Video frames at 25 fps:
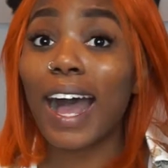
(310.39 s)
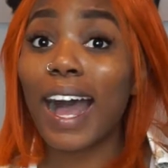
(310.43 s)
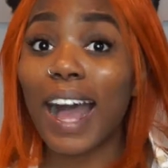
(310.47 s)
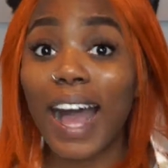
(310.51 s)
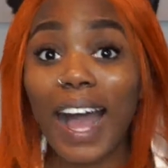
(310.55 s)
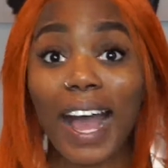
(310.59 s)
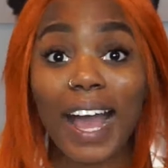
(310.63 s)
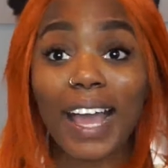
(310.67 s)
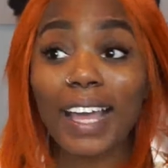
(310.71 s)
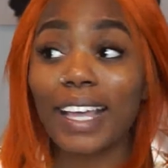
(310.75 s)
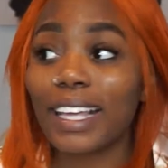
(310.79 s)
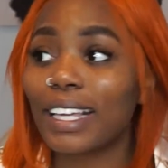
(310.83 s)

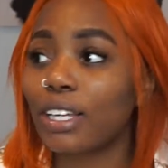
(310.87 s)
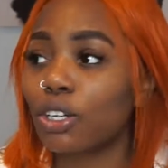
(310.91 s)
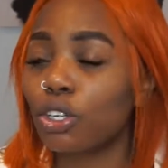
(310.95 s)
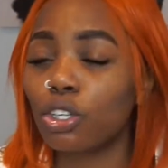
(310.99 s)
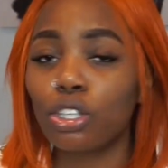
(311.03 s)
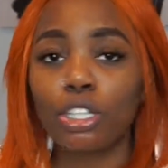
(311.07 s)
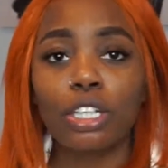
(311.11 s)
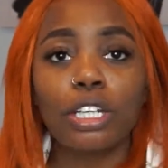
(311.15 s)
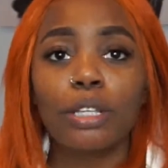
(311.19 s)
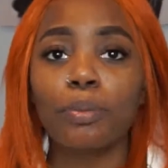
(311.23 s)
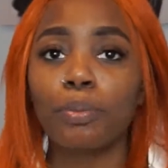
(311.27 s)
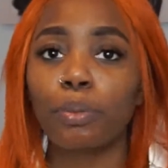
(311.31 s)
I
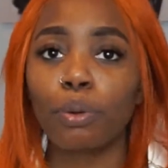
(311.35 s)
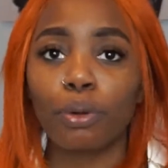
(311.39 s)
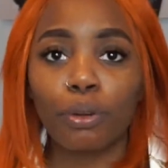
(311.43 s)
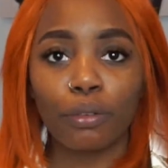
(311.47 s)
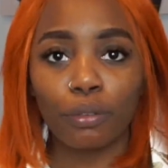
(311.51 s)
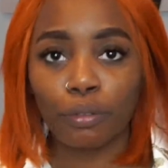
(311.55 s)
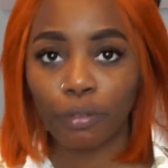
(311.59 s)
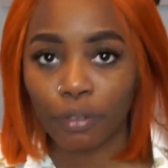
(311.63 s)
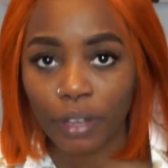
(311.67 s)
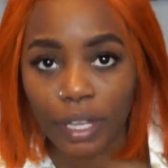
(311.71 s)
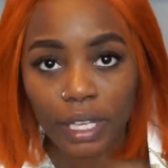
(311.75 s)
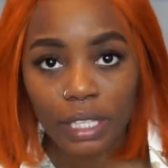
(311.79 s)
couldn't
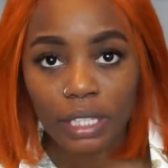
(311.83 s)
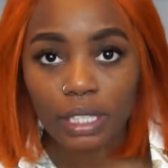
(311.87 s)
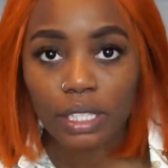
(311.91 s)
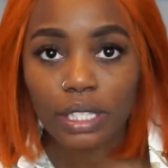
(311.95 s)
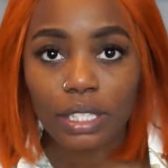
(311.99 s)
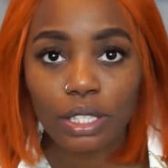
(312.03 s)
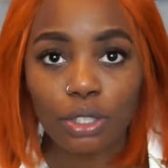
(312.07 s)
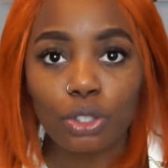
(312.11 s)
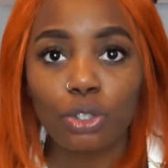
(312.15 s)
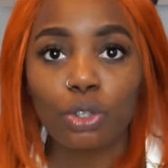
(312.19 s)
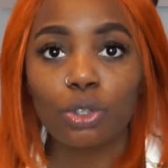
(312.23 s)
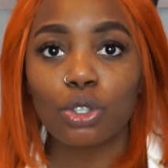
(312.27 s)

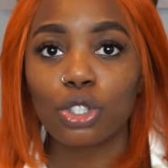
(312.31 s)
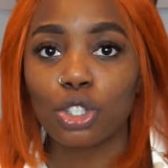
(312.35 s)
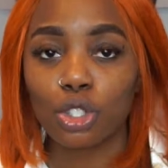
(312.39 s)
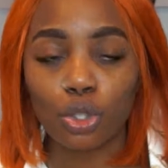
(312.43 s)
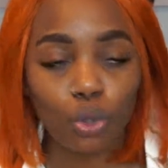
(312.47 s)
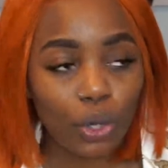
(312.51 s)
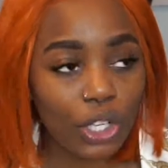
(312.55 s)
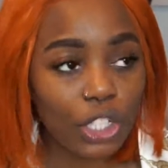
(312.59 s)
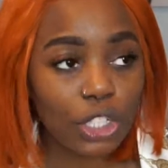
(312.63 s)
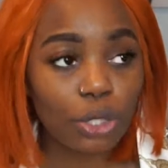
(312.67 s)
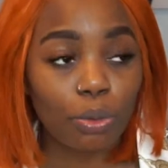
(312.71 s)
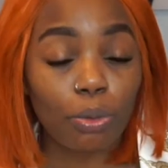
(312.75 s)
prevent those
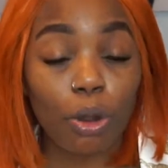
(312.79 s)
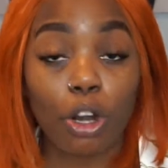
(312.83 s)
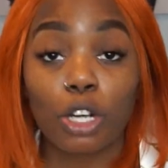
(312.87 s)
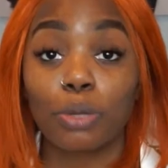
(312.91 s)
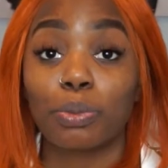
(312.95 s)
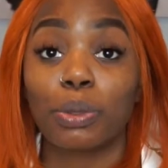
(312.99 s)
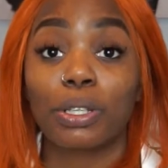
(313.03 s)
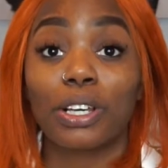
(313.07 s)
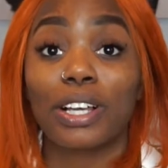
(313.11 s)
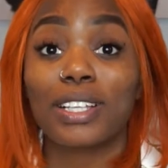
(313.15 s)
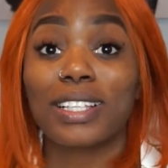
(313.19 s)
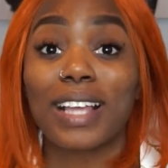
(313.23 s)
stretch
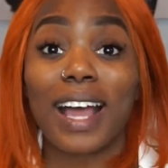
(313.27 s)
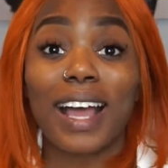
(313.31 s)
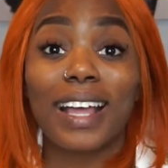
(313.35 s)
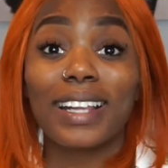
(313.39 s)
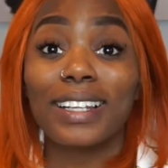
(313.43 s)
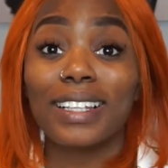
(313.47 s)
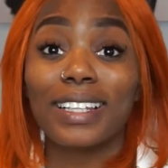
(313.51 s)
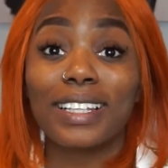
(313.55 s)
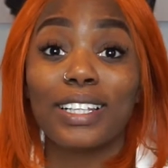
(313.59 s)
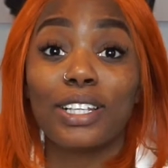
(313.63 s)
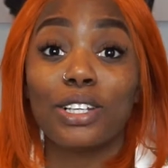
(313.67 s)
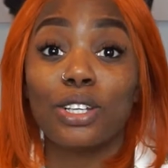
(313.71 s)
marks because
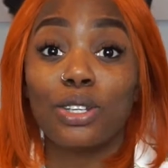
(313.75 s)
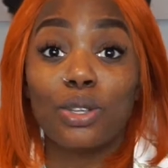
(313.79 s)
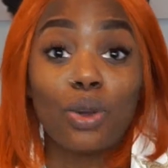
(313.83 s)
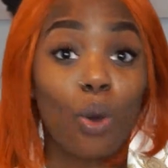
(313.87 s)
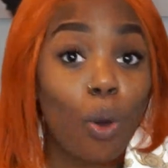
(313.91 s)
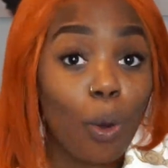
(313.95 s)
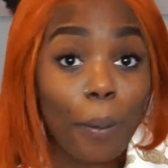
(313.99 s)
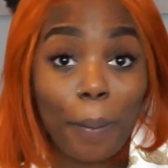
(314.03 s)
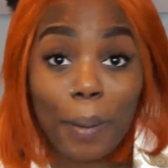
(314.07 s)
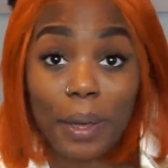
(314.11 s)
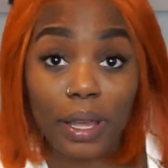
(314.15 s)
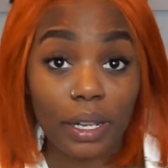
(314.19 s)
I didn't
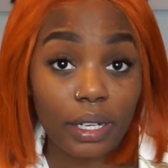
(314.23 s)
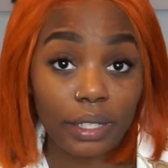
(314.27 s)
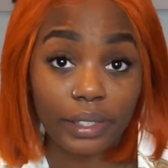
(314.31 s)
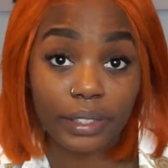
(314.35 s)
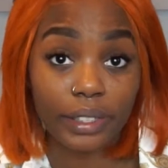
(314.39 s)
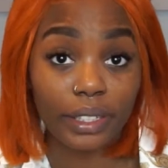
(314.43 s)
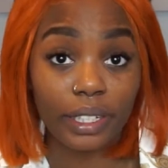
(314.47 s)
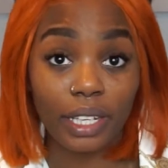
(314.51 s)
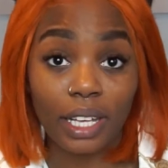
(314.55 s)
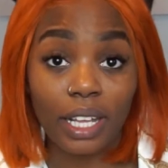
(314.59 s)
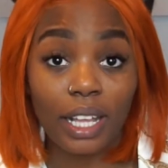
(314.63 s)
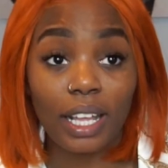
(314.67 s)
know
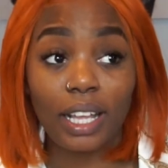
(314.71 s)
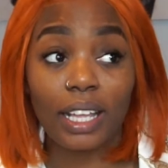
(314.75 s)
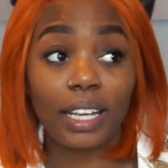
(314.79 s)
better.